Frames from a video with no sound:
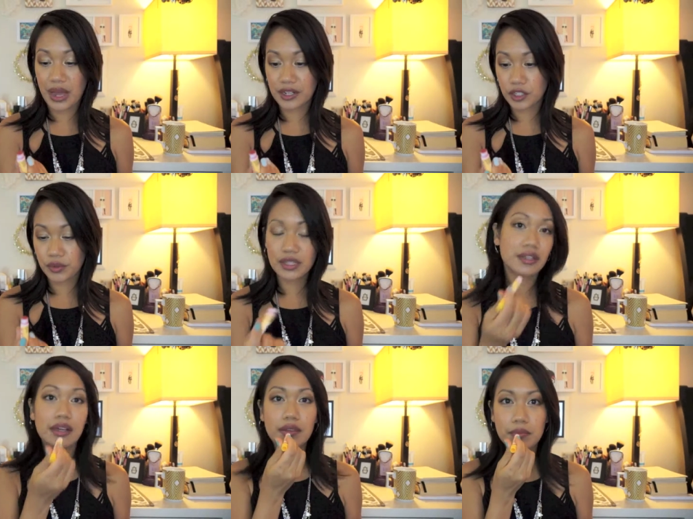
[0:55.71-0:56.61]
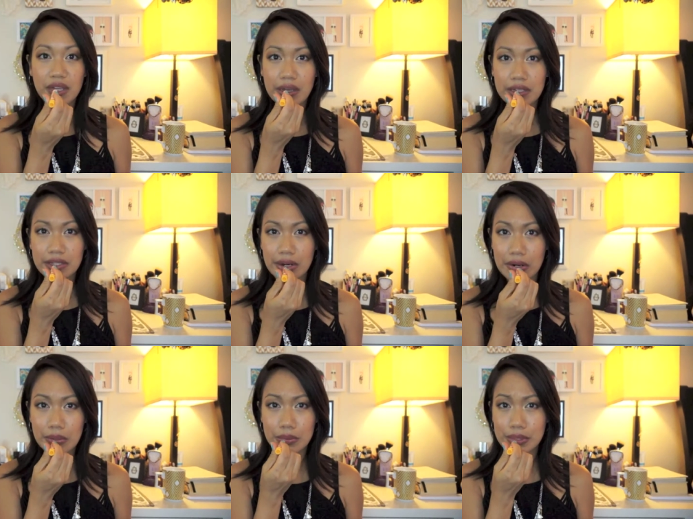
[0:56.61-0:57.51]
I just really like them because they
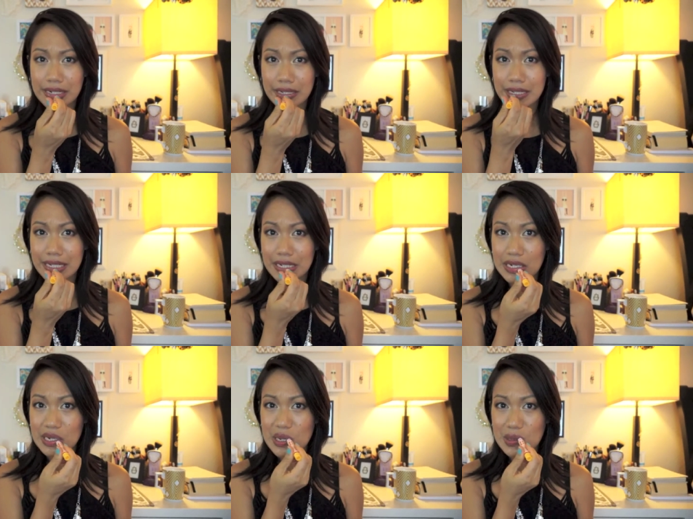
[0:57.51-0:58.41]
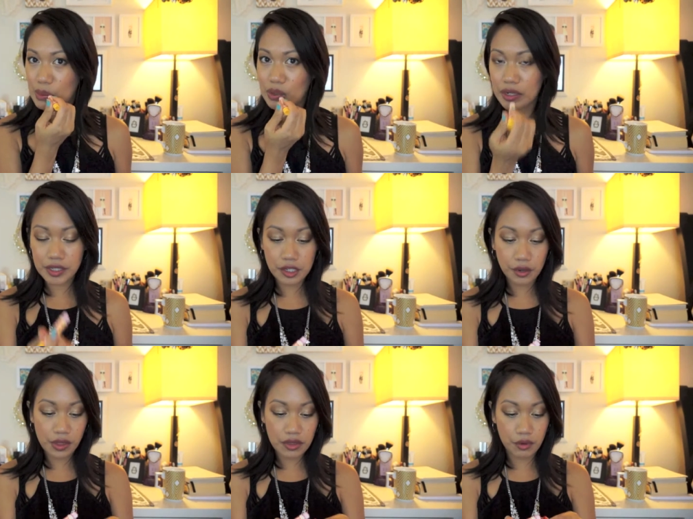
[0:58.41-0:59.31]
are really tinted, more
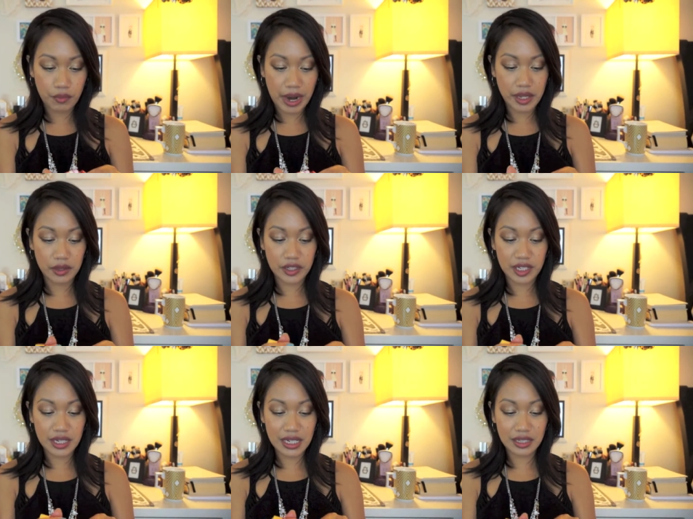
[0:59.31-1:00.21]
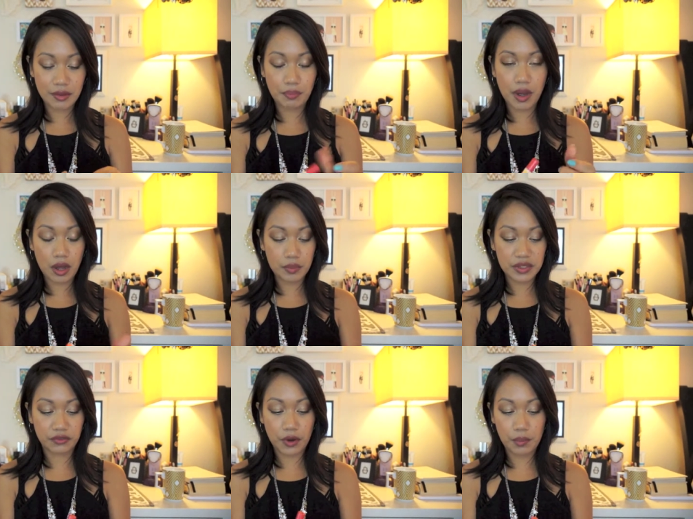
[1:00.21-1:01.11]
so than the regular tinted lip
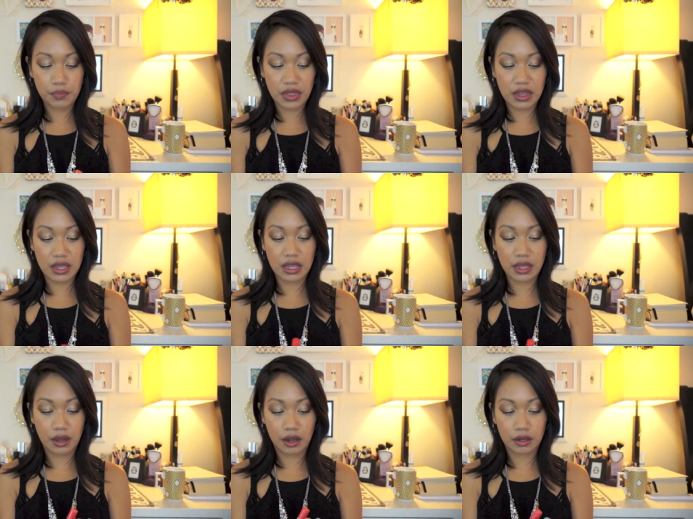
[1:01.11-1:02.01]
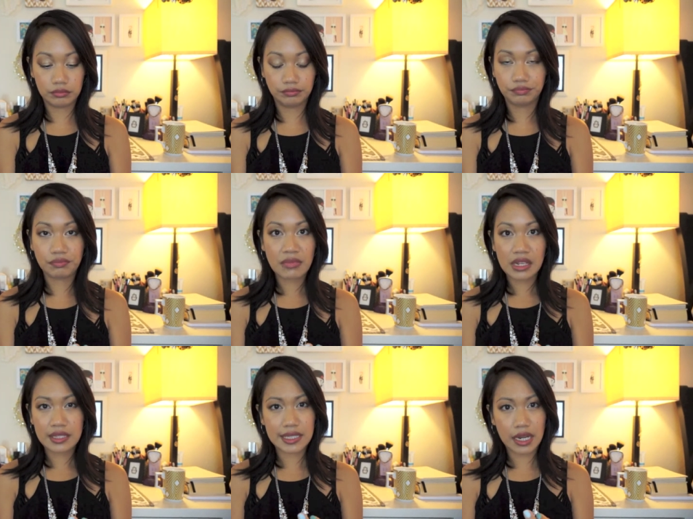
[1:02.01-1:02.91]
balms from the
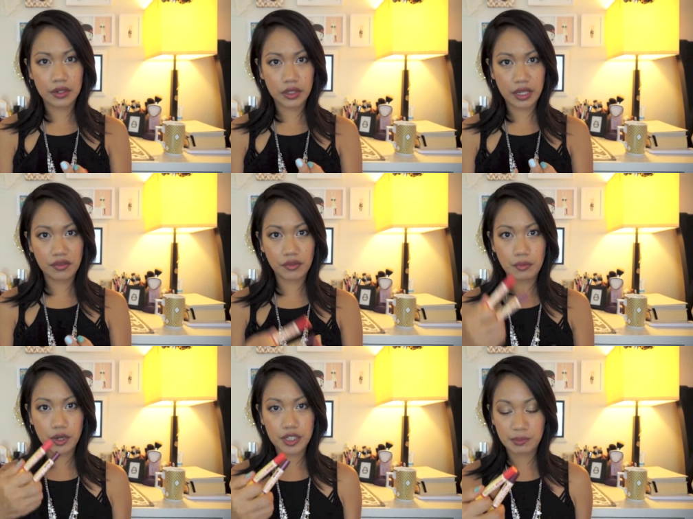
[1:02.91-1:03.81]
standard line from Burt's